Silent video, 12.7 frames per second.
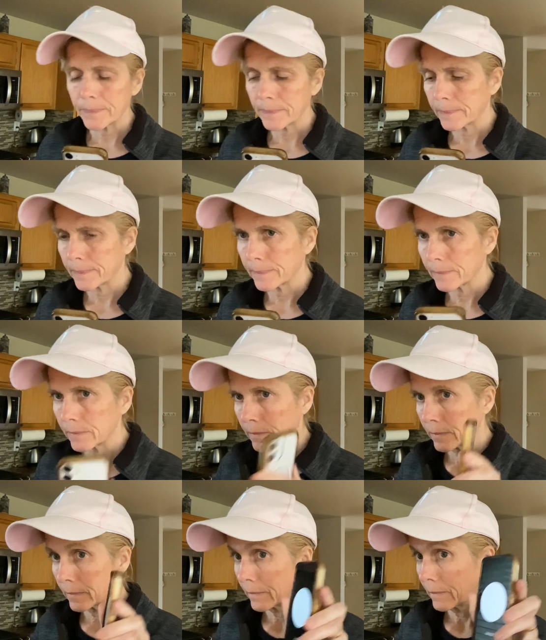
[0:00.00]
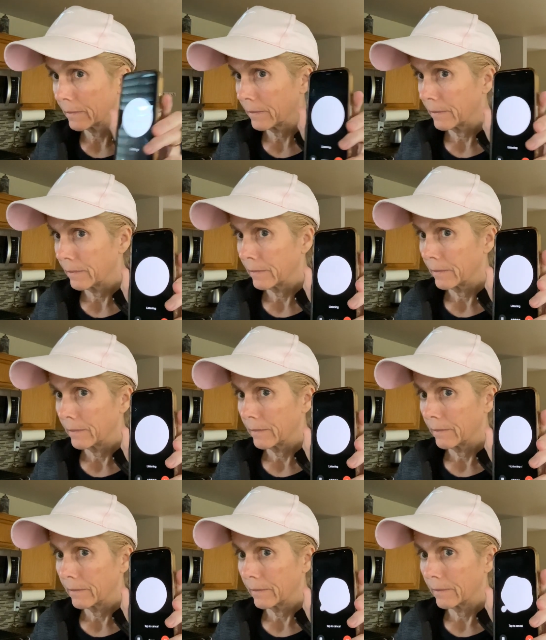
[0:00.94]

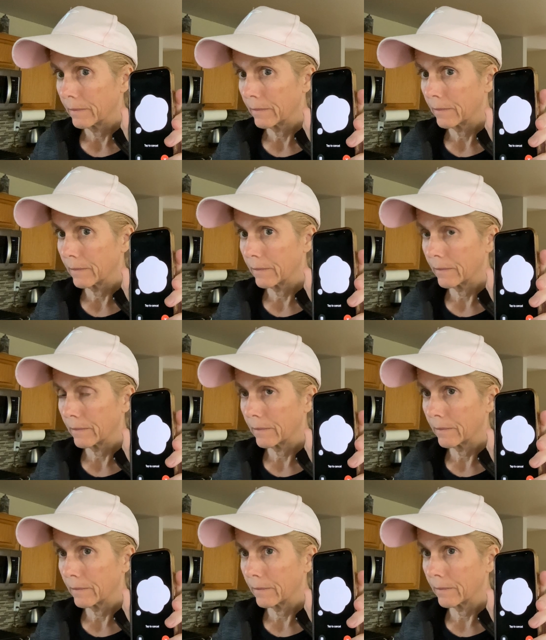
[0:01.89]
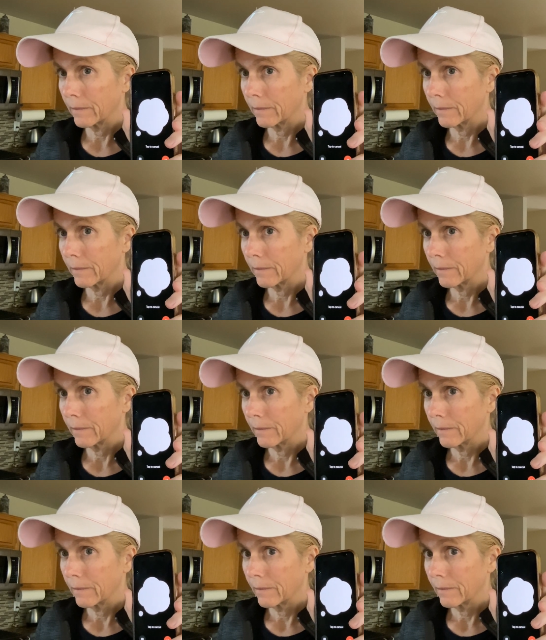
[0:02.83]
Nothing is said.